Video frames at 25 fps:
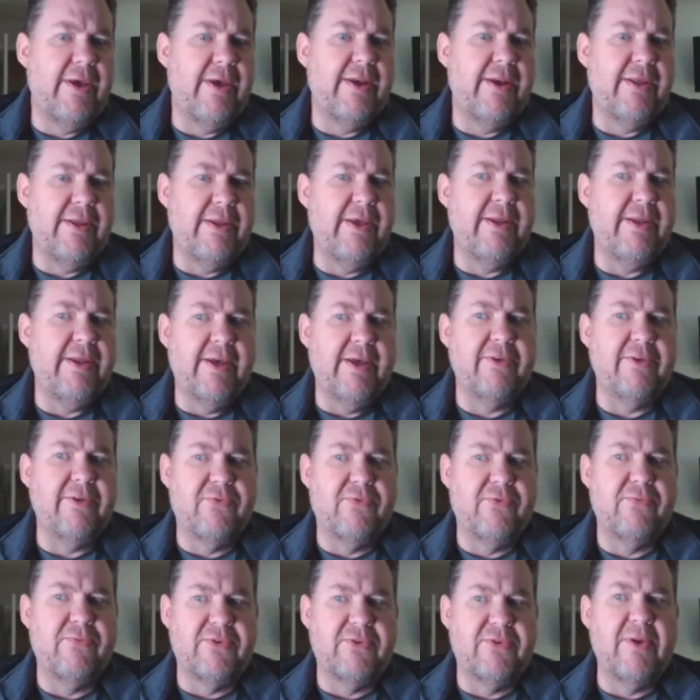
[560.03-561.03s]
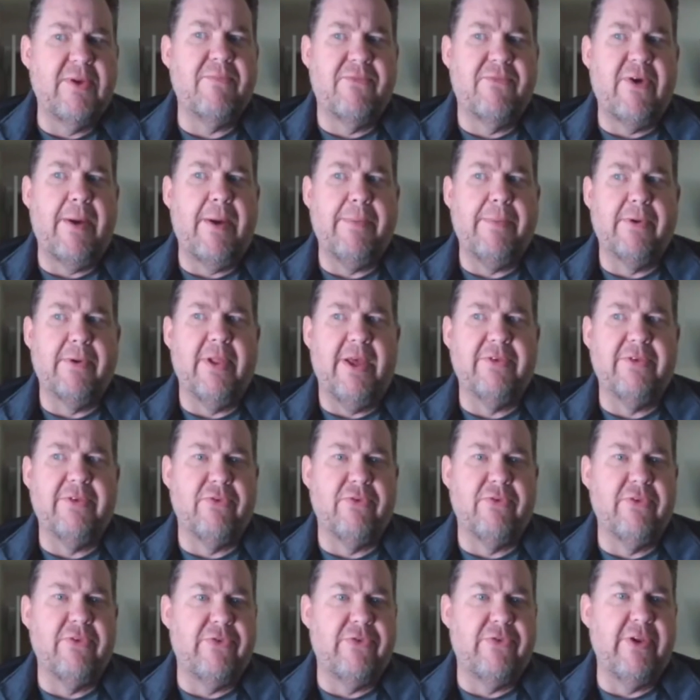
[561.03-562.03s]
and he does some fiberglass
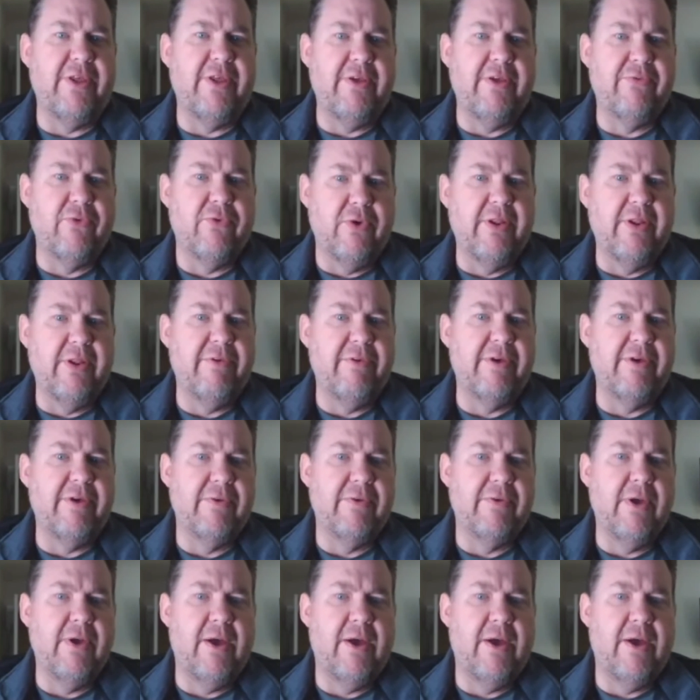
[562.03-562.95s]
for the city for a living.